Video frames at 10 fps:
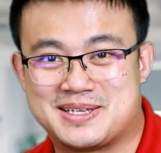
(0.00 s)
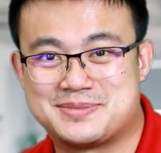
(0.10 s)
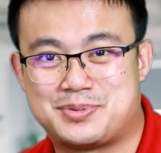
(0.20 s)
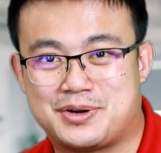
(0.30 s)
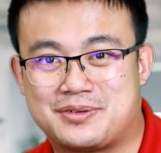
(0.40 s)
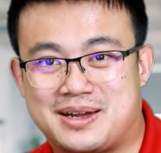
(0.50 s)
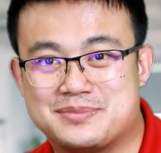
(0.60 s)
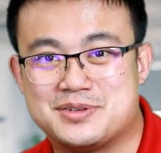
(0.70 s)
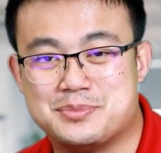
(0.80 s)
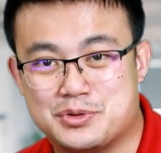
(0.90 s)
program
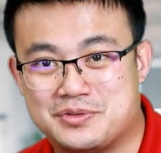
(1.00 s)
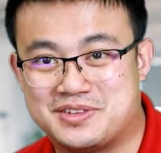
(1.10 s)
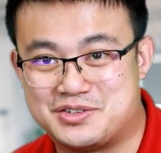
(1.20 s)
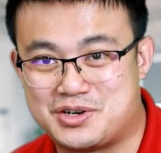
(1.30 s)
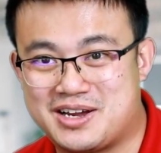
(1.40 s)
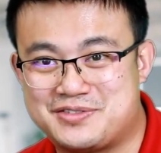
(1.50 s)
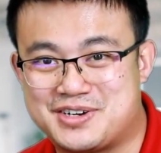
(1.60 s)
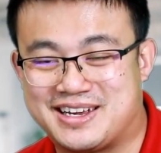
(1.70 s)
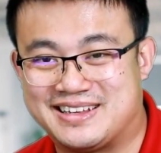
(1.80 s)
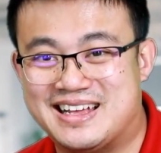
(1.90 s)
to move the
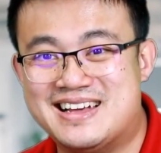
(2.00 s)
drivetrain.